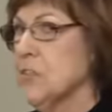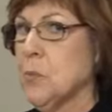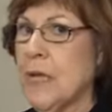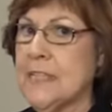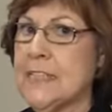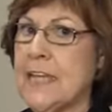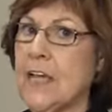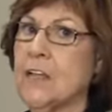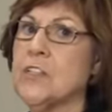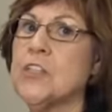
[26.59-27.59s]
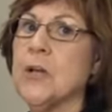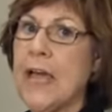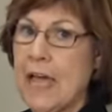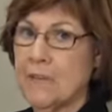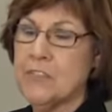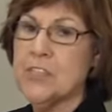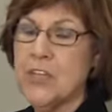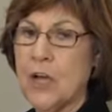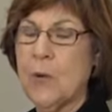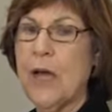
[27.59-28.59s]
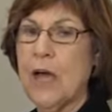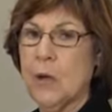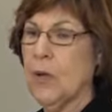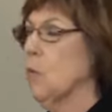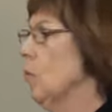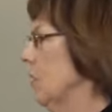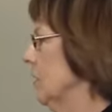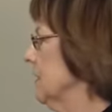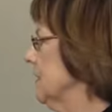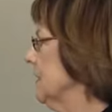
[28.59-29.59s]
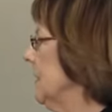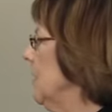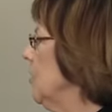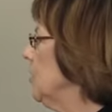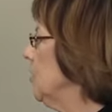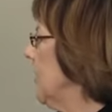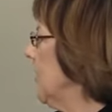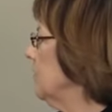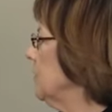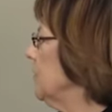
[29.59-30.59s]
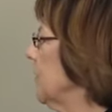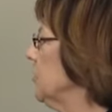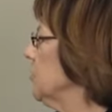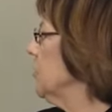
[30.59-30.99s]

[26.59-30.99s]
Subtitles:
this weight scale is you have to know how it works. You have to make